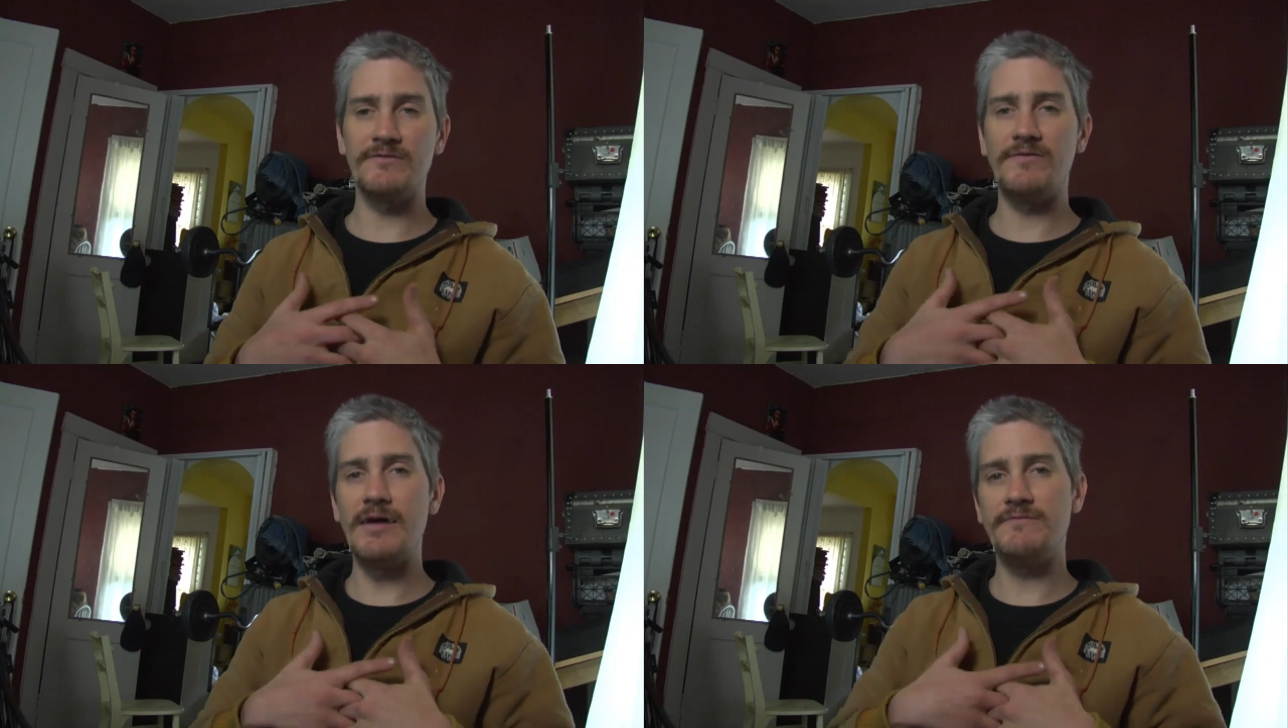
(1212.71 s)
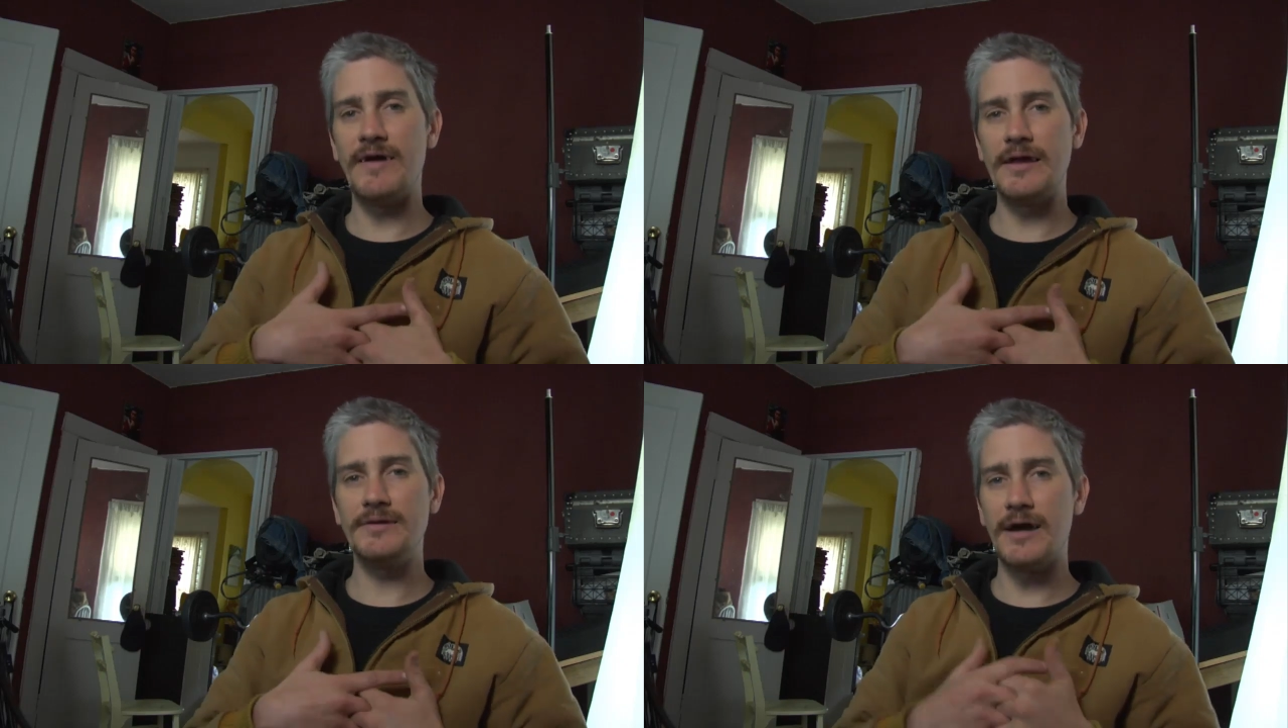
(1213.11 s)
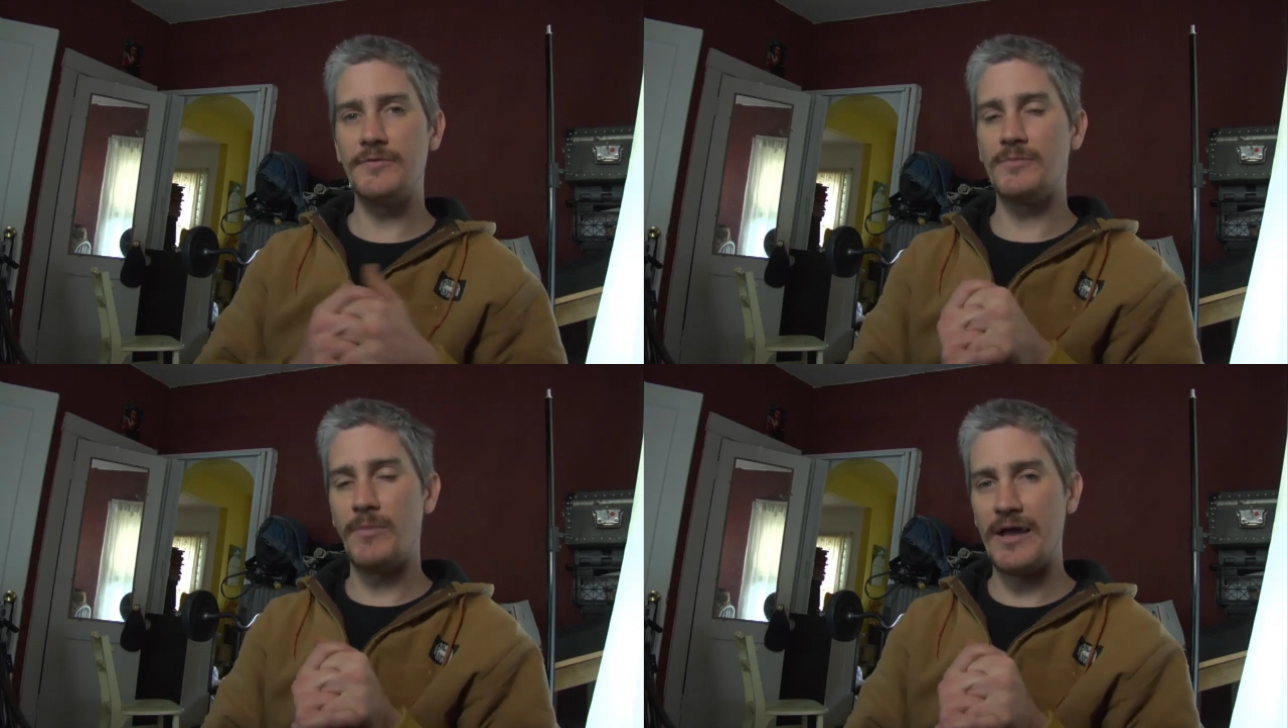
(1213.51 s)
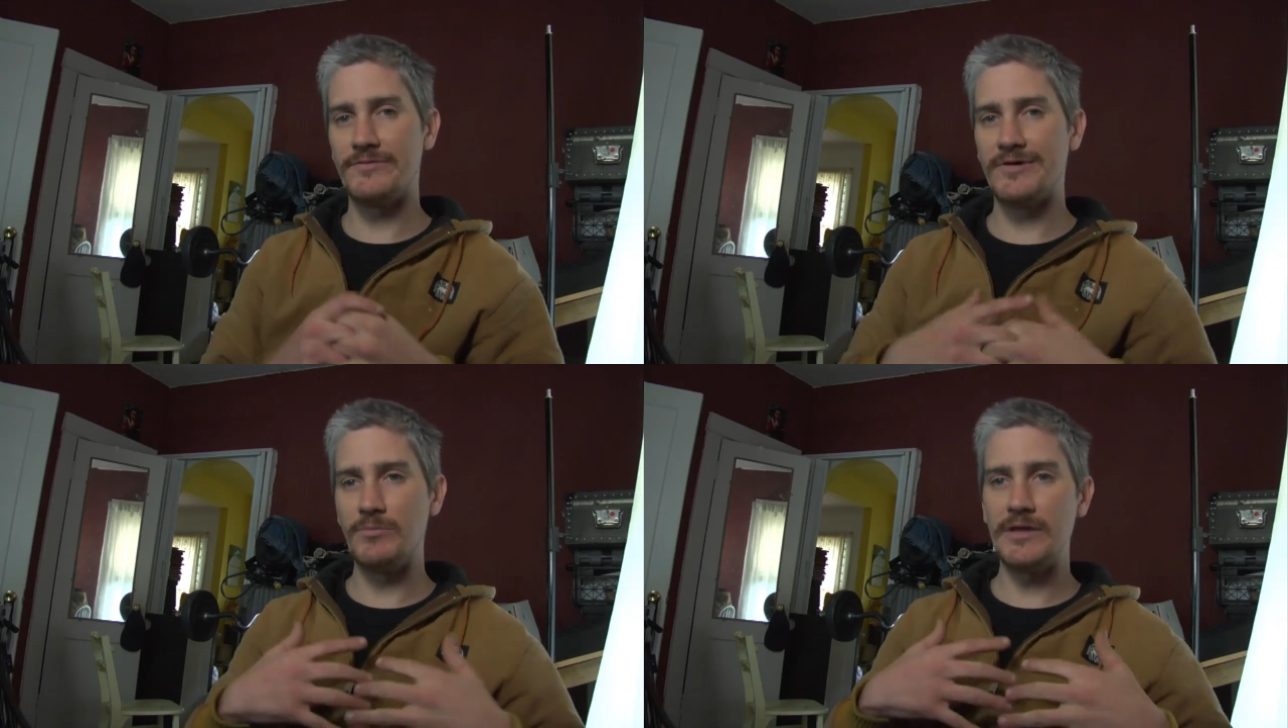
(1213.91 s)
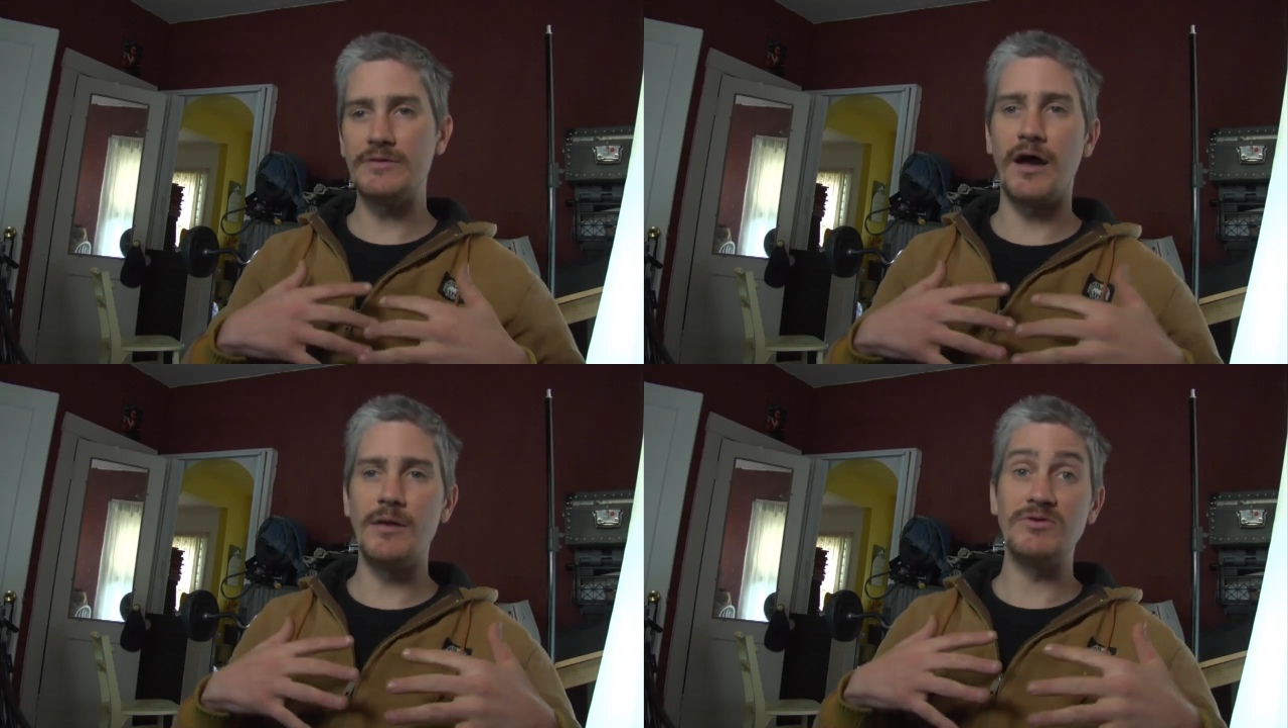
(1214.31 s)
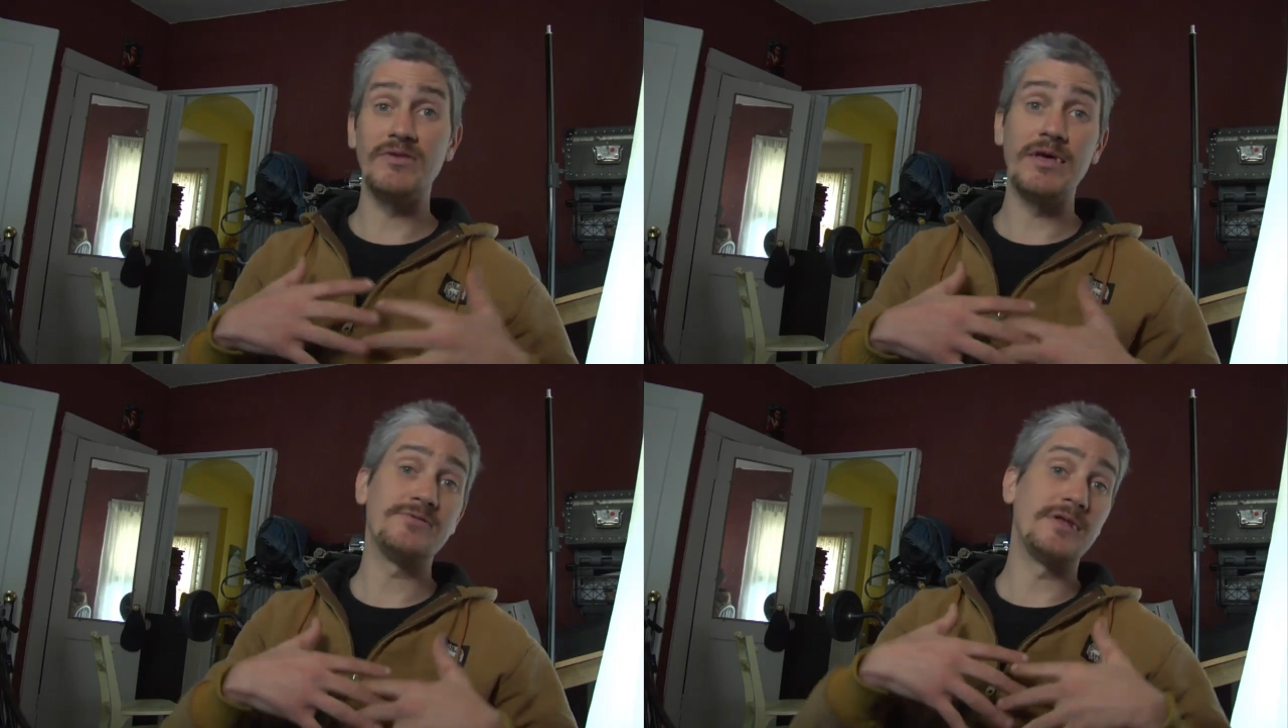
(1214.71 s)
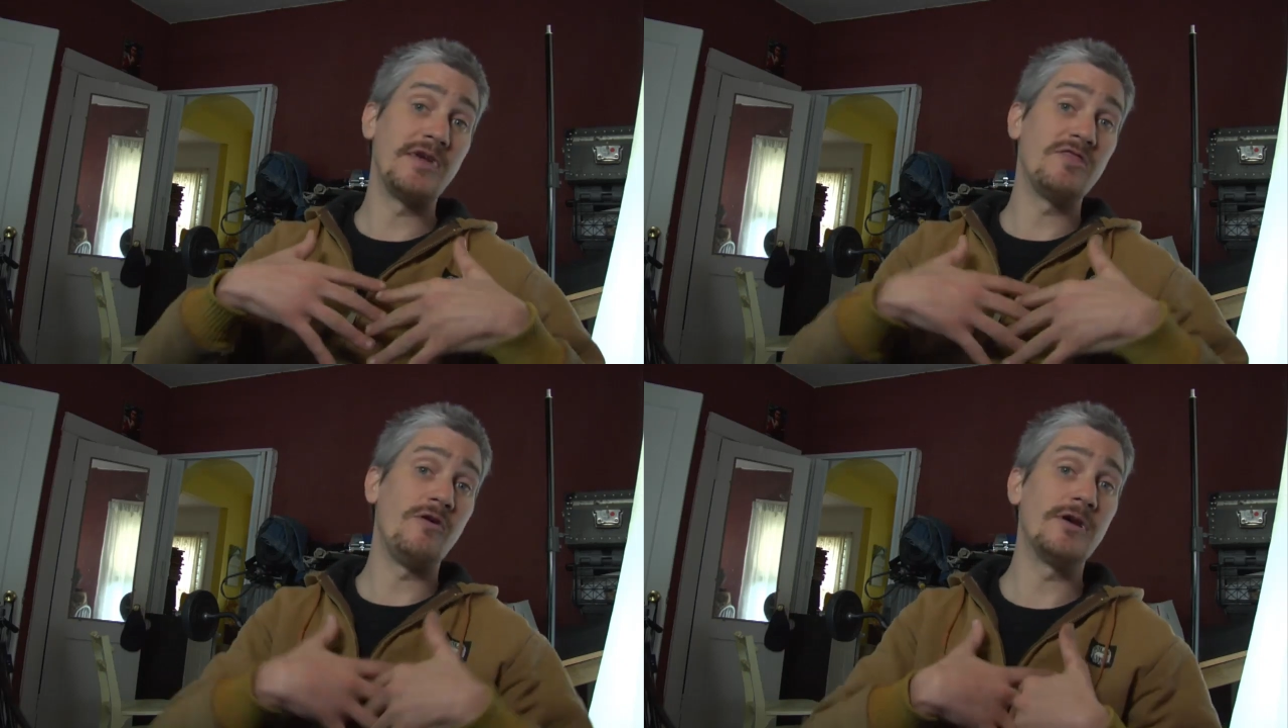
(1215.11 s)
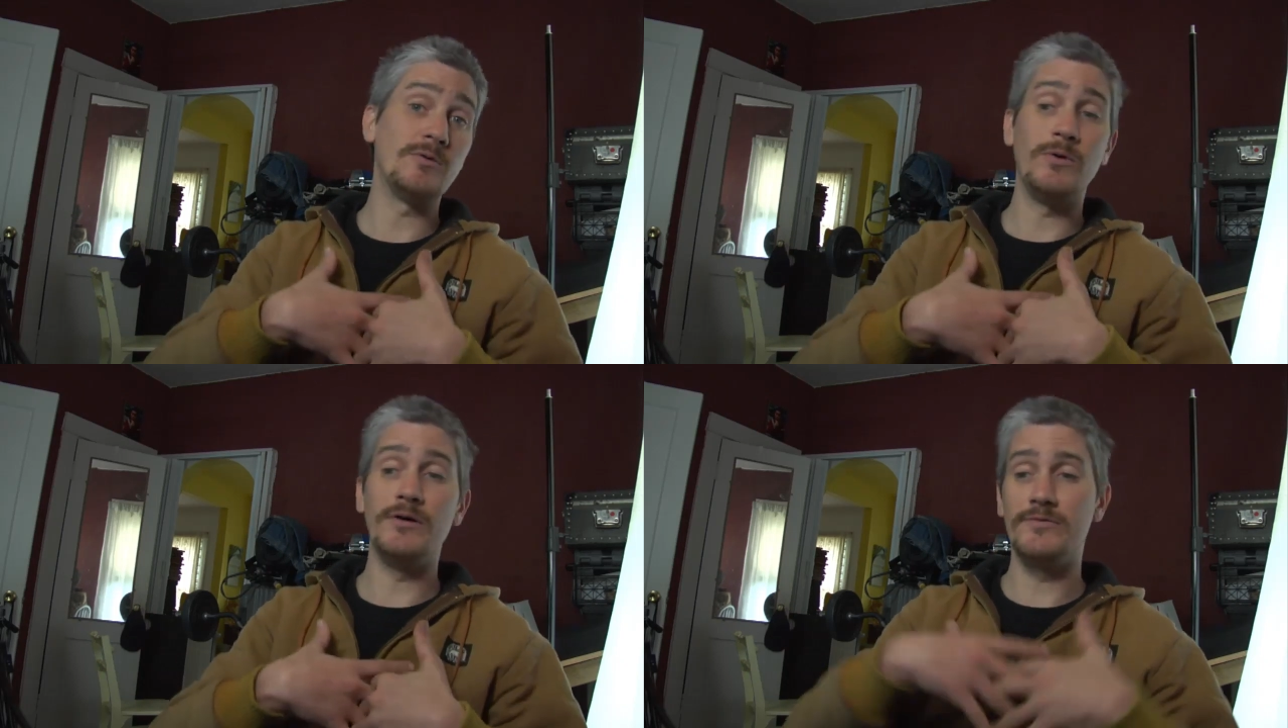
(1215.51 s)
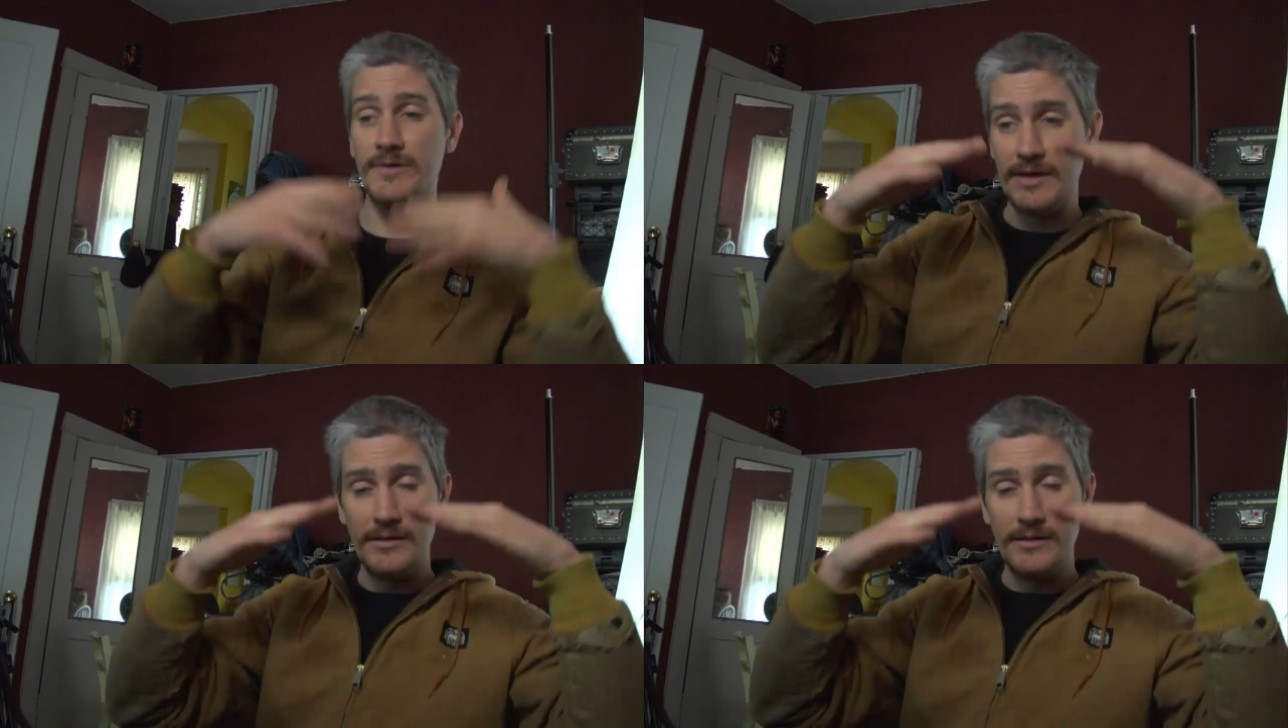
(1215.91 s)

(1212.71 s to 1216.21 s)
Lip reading: if I find out that my assembly time is less than I thought it was,